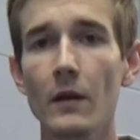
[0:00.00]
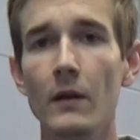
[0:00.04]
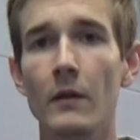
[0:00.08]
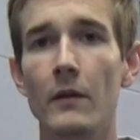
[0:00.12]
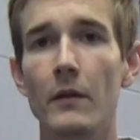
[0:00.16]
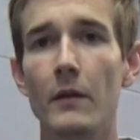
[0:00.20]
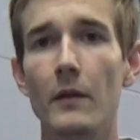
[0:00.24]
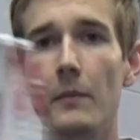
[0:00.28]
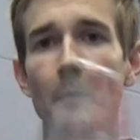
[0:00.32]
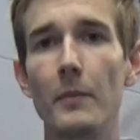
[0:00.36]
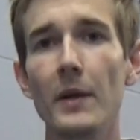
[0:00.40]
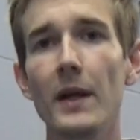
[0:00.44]

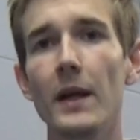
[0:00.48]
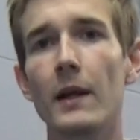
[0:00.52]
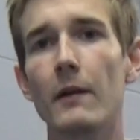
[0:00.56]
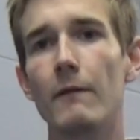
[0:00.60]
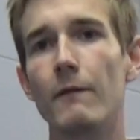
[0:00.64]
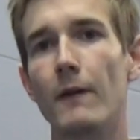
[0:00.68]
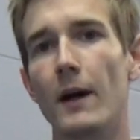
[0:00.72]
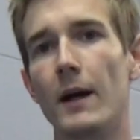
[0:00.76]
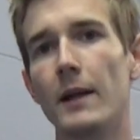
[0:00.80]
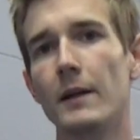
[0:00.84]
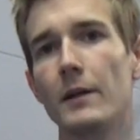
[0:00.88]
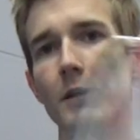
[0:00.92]
The big
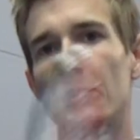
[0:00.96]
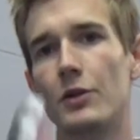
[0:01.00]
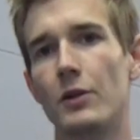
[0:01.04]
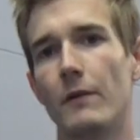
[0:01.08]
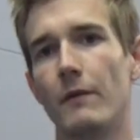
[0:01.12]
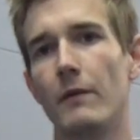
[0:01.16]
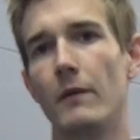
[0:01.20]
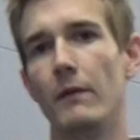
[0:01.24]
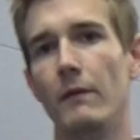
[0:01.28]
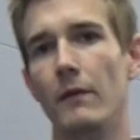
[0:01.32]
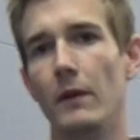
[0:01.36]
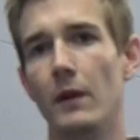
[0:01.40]
advantage of
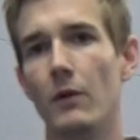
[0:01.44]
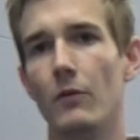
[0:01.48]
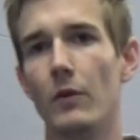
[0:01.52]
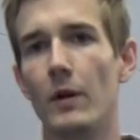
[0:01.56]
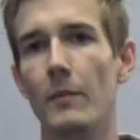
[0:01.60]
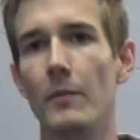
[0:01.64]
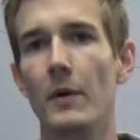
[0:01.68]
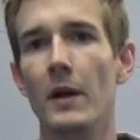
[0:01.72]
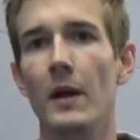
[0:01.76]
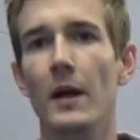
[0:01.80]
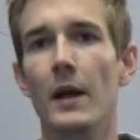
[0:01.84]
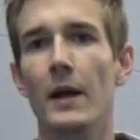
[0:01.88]
the V
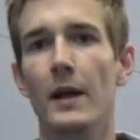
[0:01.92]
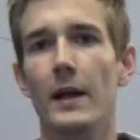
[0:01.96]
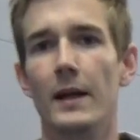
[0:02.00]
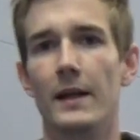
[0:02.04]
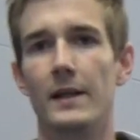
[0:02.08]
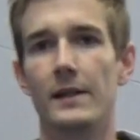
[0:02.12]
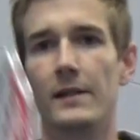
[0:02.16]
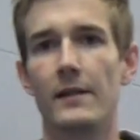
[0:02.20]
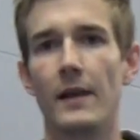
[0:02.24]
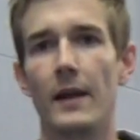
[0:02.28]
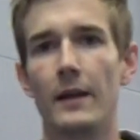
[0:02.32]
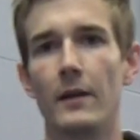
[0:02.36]
grip
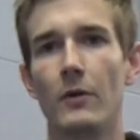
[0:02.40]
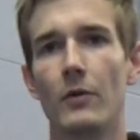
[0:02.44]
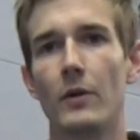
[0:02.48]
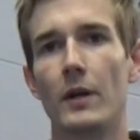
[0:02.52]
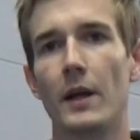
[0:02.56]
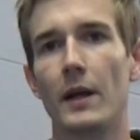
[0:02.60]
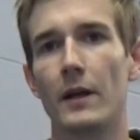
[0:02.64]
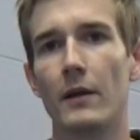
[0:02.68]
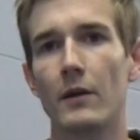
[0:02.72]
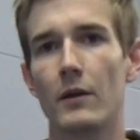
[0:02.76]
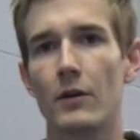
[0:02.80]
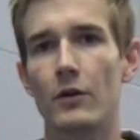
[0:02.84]
is that you
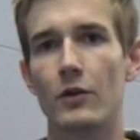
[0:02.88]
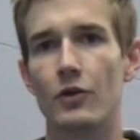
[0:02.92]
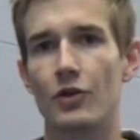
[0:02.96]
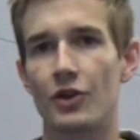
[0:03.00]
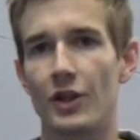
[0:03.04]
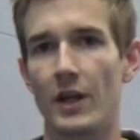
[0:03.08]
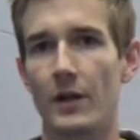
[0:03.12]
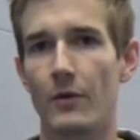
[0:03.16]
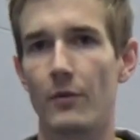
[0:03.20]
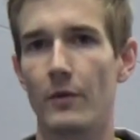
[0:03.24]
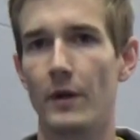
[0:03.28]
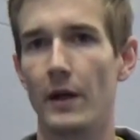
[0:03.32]
can
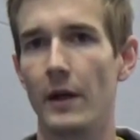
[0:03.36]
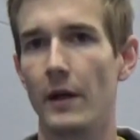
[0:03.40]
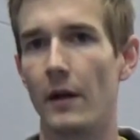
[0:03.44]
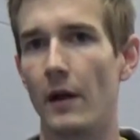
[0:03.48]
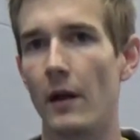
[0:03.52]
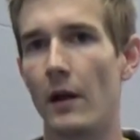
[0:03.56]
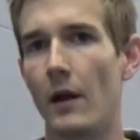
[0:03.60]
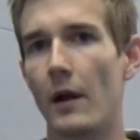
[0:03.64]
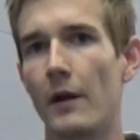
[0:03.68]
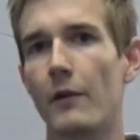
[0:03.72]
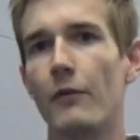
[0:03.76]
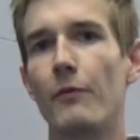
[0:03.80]
generate a
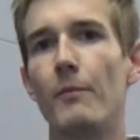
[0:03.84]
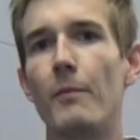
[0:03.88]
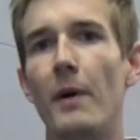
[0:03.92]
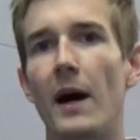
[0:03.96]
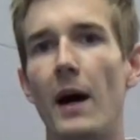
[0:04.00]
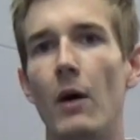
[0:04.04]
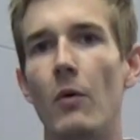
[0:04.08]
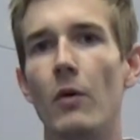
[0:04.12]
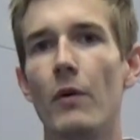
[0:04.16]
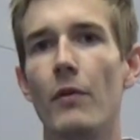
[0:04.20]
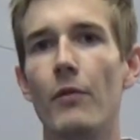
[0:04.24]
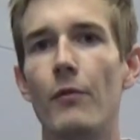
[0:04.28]
lot of
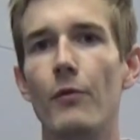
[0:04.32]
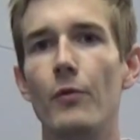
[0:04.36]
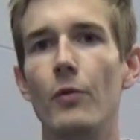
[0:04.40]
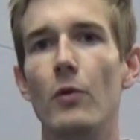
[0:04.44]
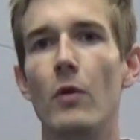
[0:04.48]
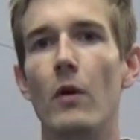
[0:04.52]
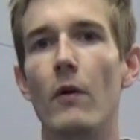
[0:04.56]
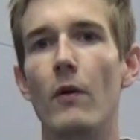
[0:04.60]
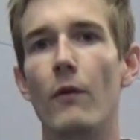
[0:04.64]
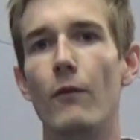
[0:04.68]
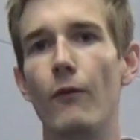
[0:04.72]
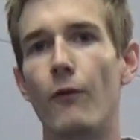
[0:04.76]
power through
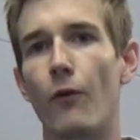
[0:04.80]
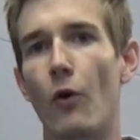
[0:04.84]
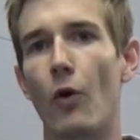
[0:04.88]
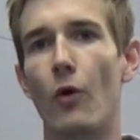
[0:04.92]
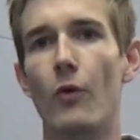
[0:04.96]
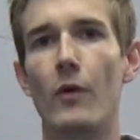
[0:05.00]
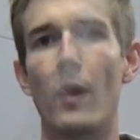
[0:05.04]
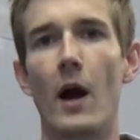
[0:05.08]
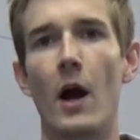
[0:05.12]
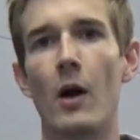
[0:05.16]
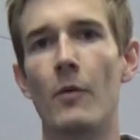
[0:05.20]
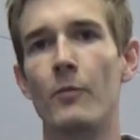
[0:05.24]

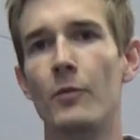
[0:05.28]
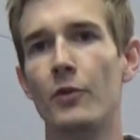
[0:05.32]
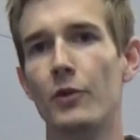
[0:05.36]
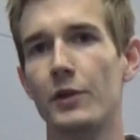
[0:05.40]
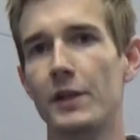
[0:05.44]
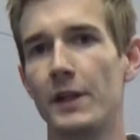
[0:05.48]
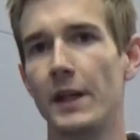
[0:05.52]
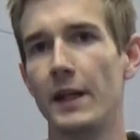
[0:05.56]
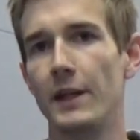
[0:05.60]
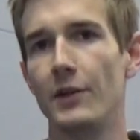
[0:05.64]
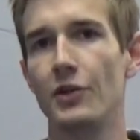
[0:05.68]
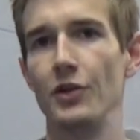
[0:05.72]
forearm
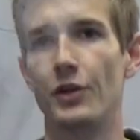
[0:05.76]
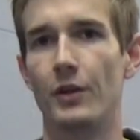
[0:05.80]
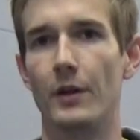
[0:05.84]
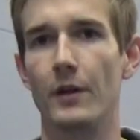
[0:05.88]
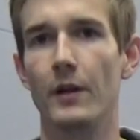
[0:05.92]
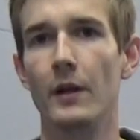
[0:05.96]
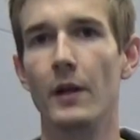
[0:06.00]
rotation.